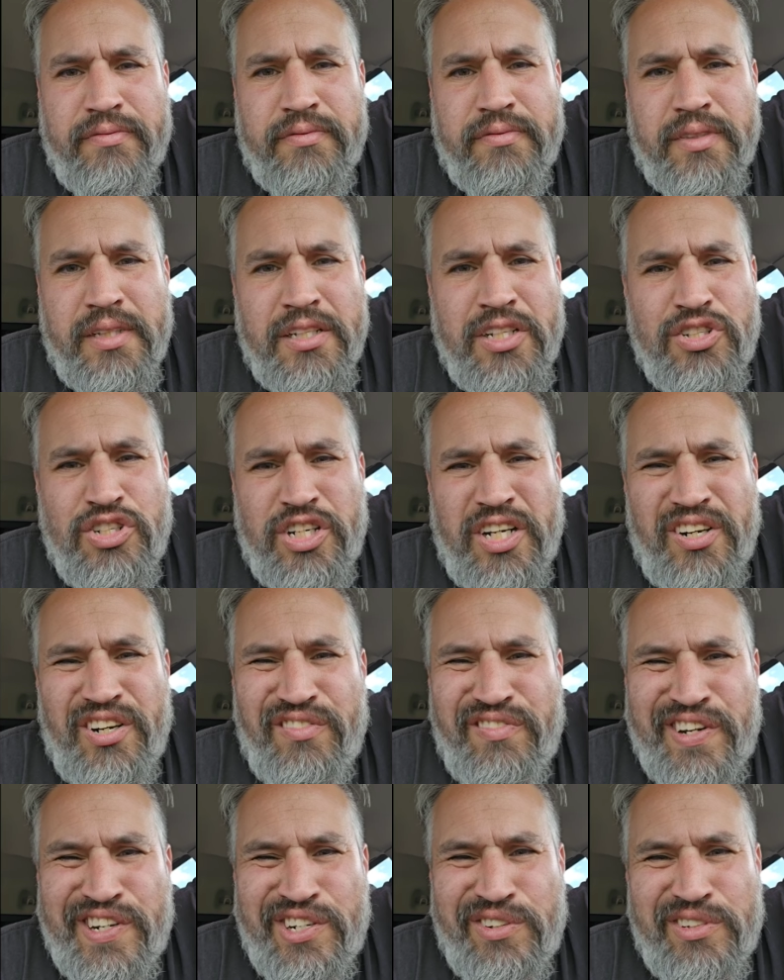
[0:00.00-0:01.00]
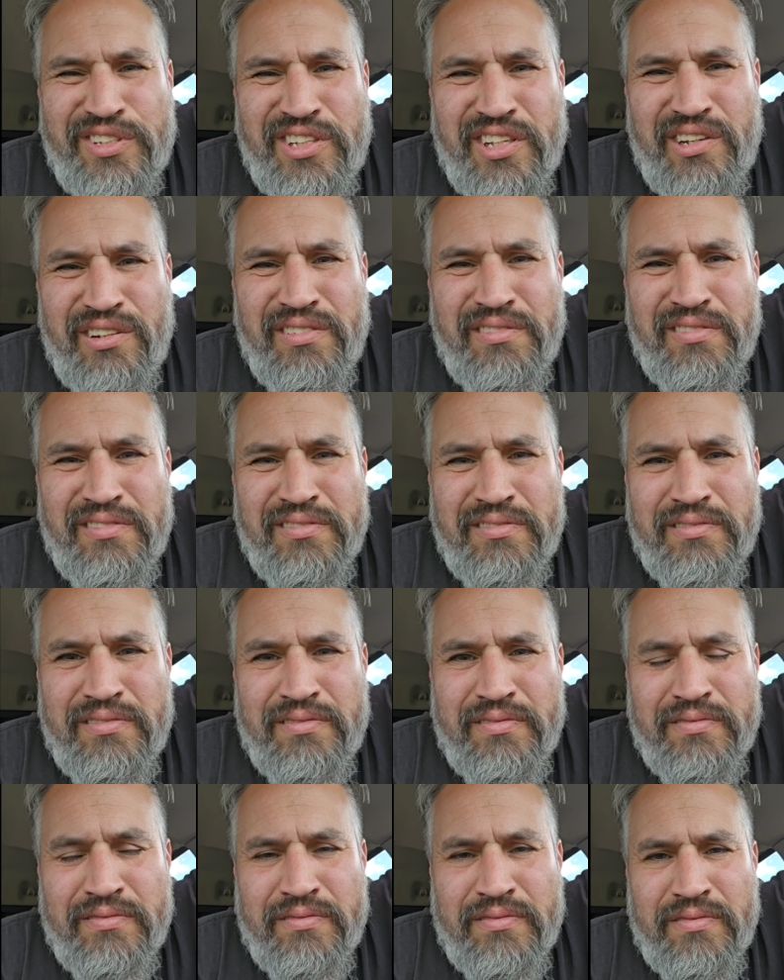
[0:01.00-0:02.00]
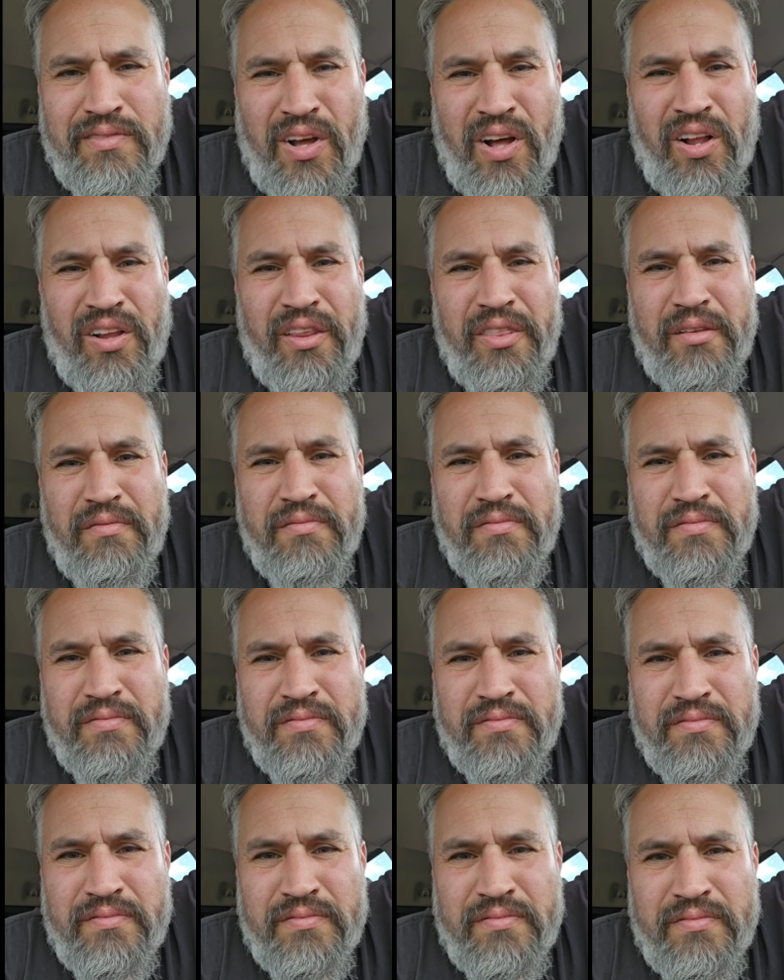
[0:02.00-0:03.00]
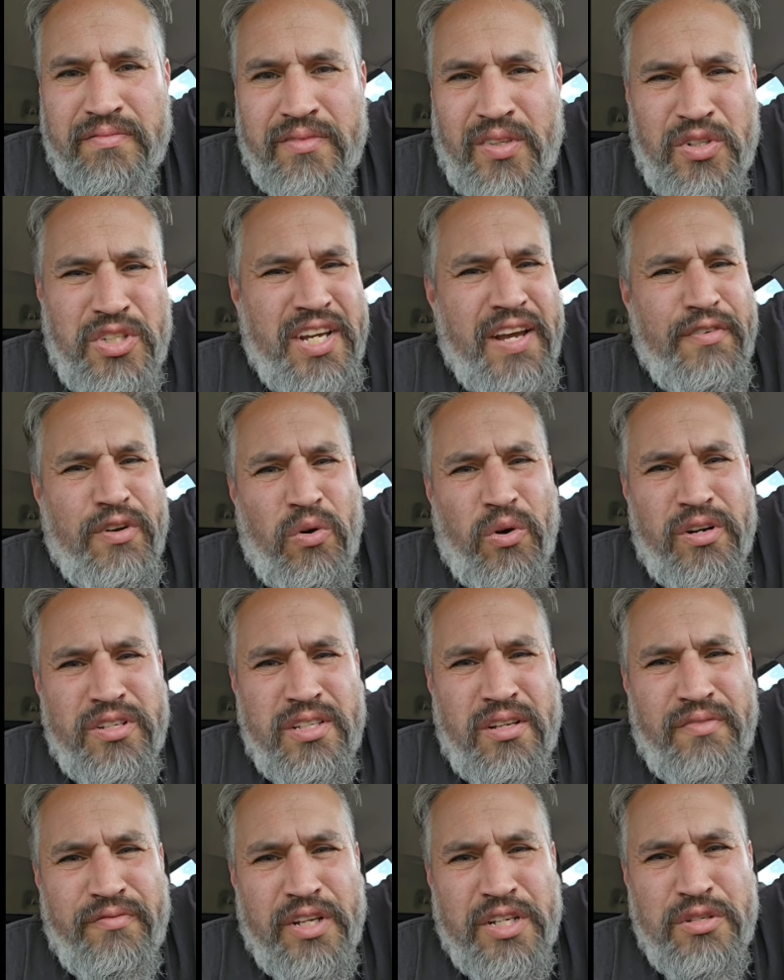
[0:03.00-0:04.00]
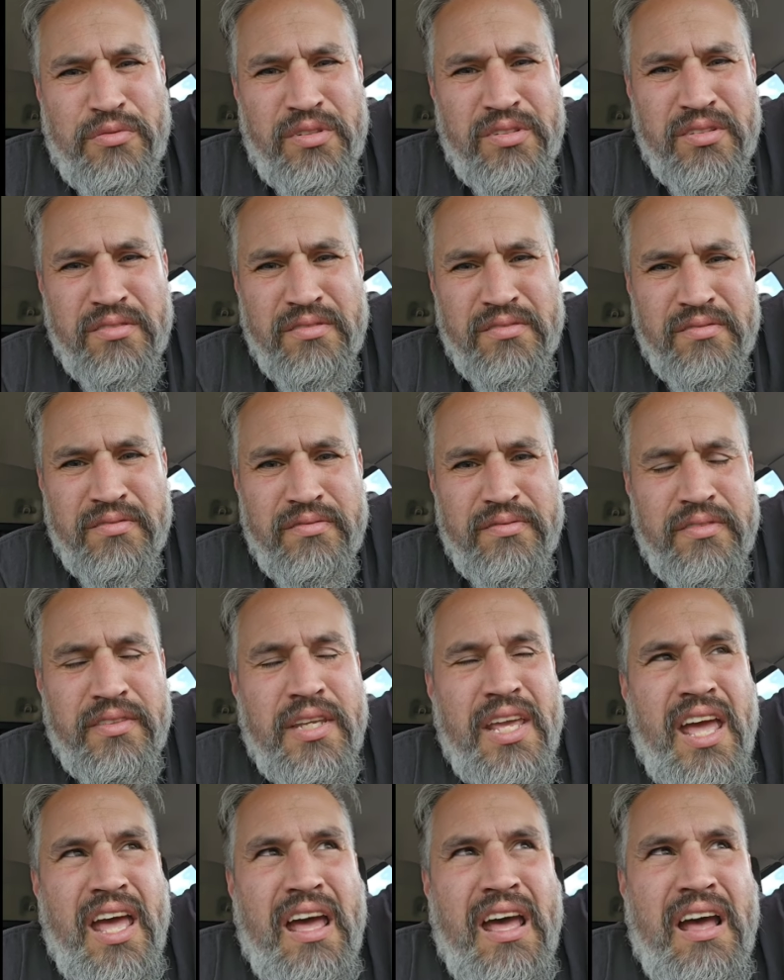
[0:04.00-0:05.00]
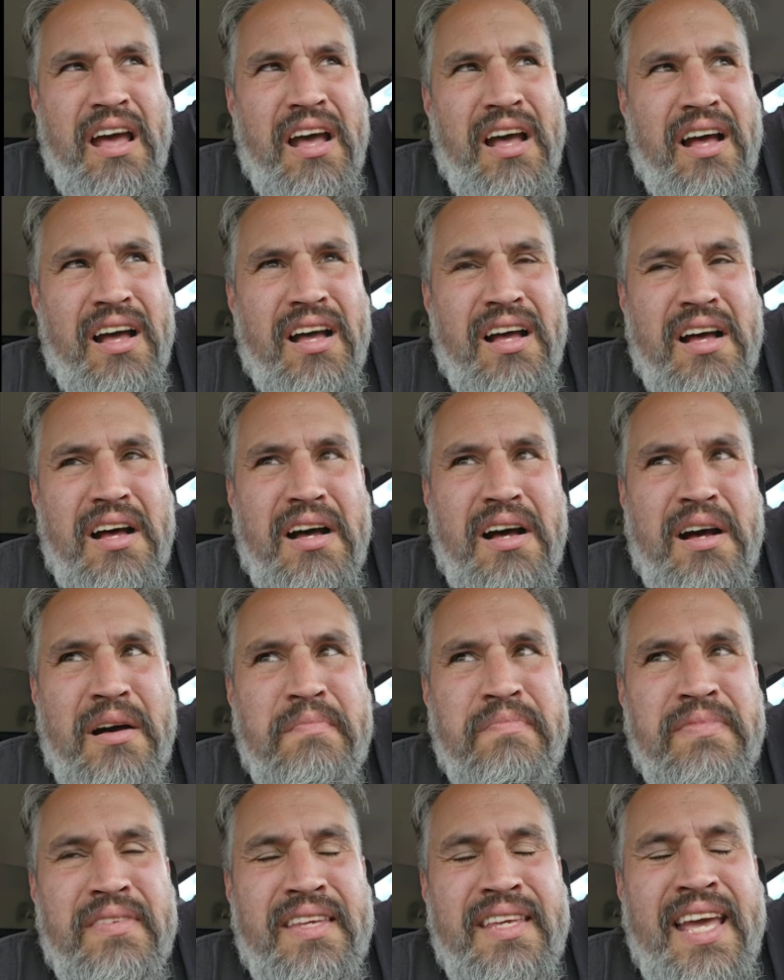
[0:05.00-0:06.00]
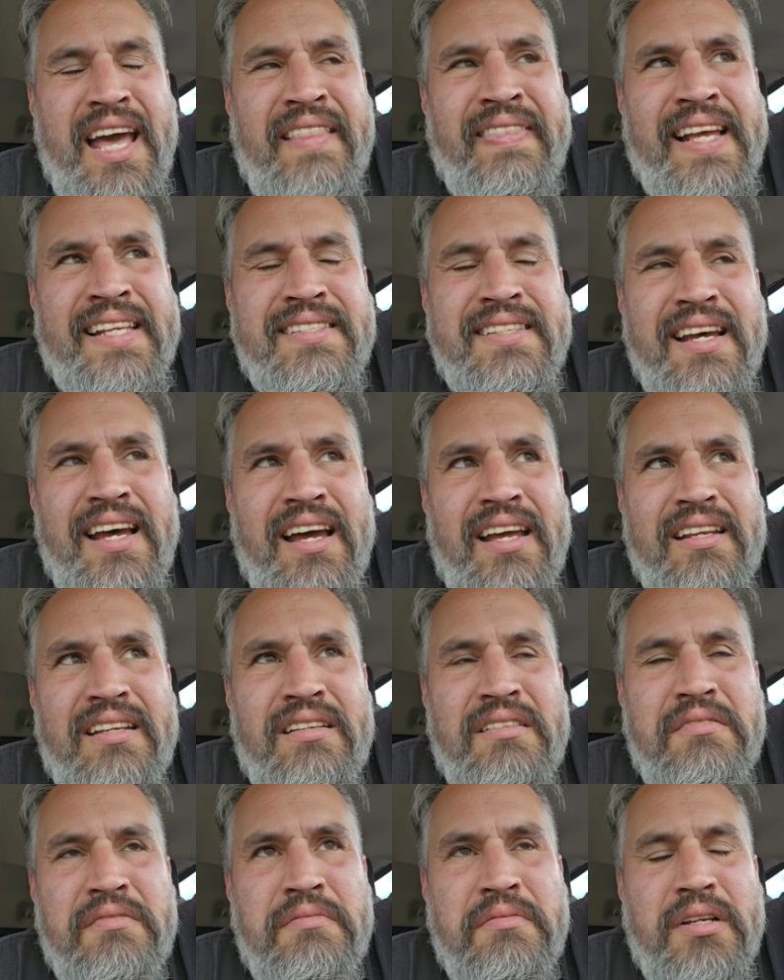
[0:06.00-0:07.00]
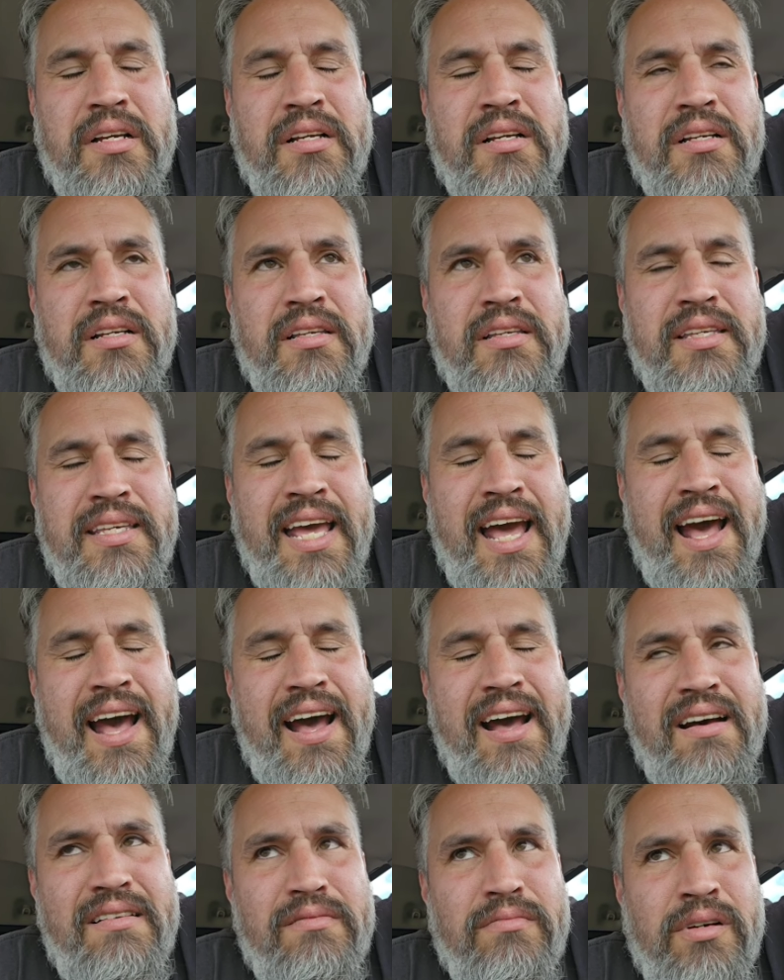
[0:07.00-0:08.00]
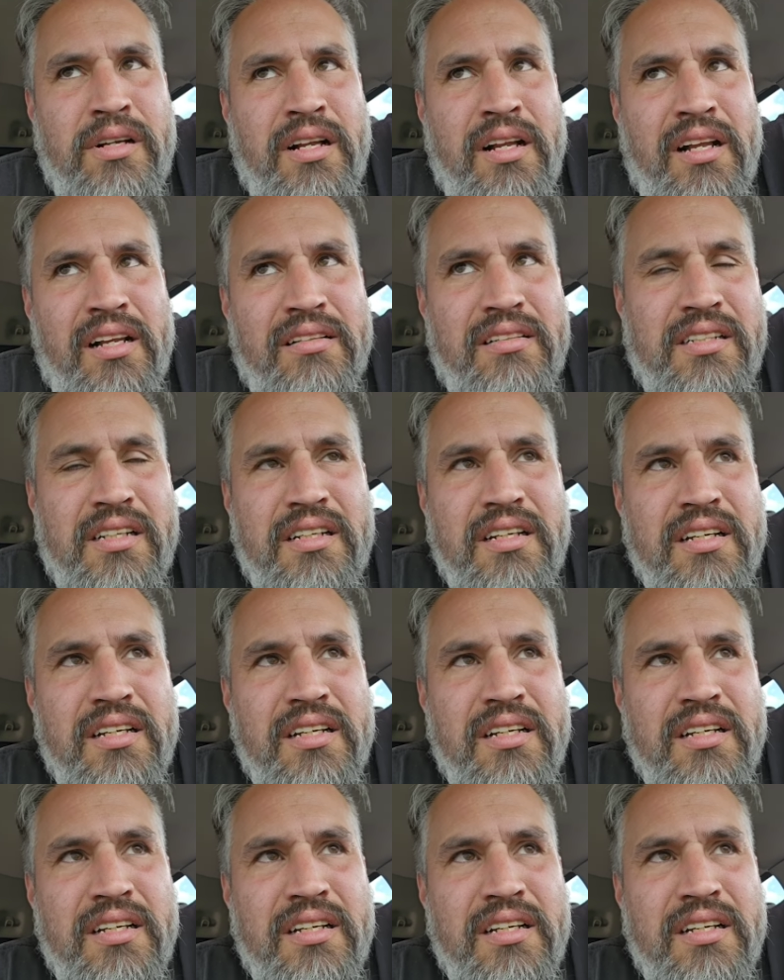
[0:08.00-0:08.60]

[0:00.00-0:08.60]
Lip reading: Didn't you share your visuals too? All of them? Don't you have a course on visuals? Yeah, that's not... Yeah, well...